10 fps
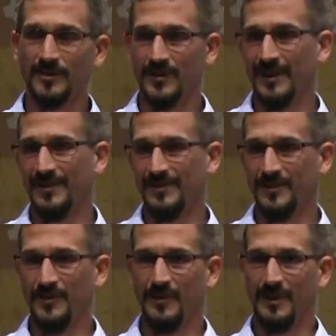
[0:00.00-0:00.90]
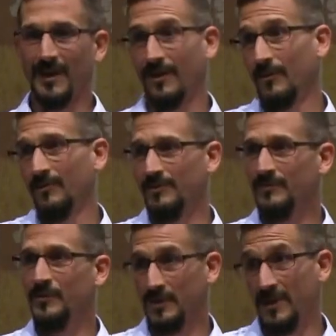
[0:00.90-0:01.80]
trying to do, and how
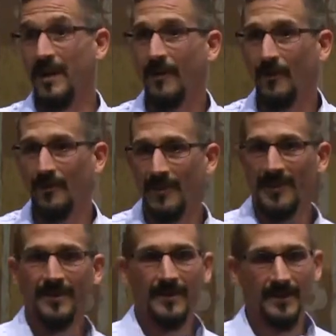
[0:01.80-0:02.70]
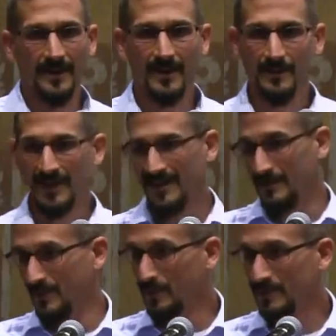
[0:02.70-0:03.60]
you can help by
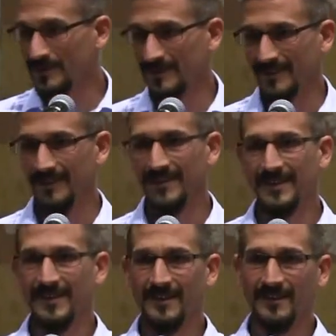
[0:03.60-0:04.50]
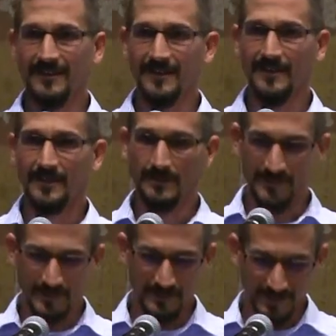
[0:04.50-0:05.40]
keeping your boots clean.
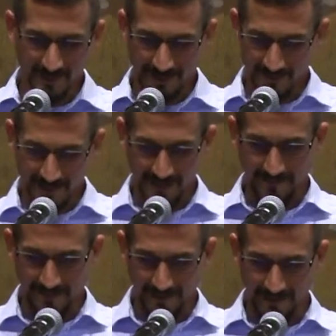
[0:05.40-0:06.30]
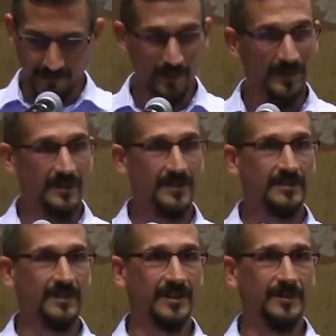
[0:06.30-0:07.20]
So that was kind of a really
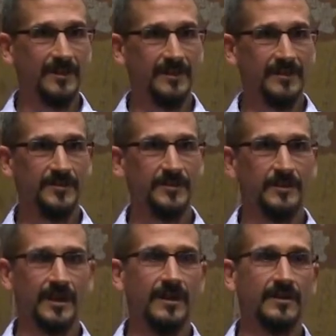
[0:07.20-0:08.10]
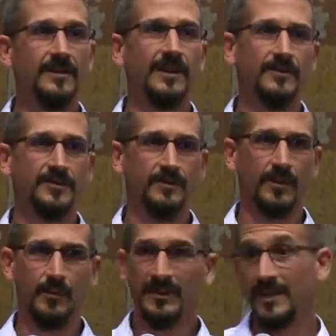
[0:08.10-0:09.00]
neat thing that we did this year. And that, again, that was through
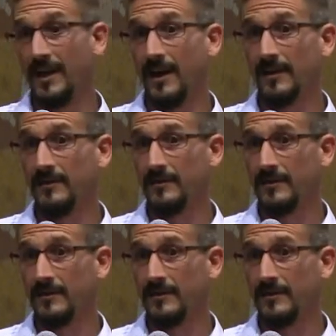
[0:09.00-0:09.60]
a WCAC